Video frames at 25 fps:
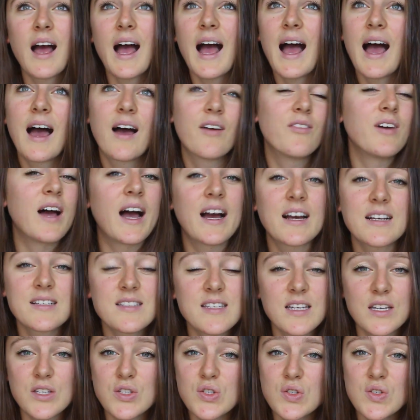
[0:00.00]
have
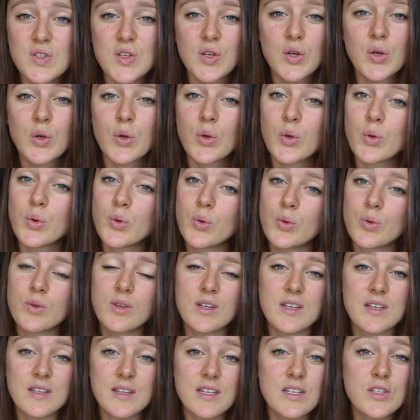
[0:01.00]
access to
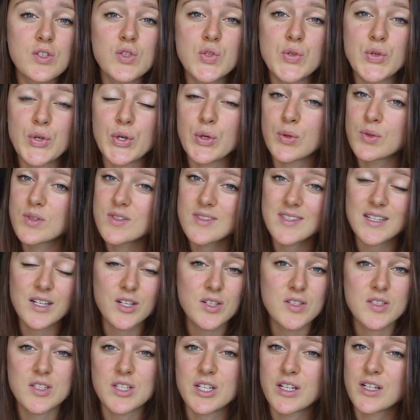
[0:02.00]
these truths
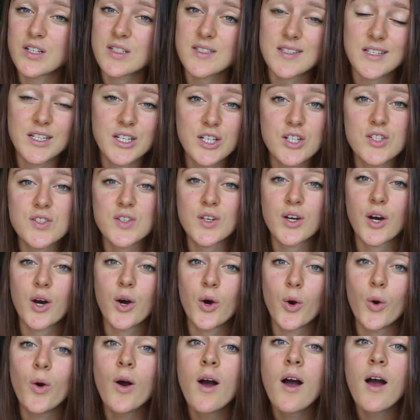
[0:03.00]
years and years and years
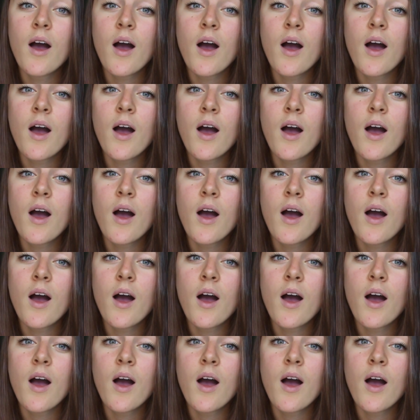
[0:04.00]
ago.